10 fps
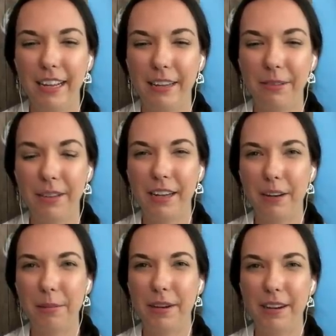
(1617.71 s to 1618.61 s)
i don't
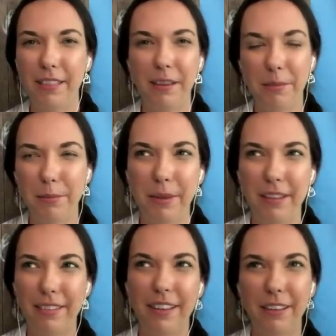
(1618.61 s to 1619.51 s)
care about anything but
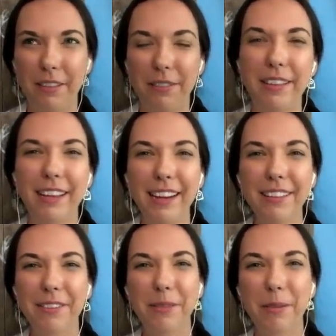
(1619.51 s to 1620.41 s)
myself it's
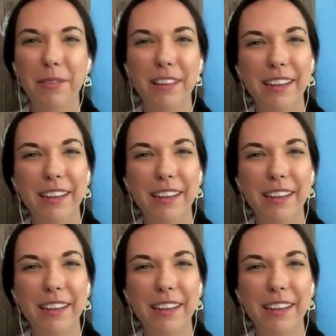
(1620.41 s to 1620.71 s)
kind of almost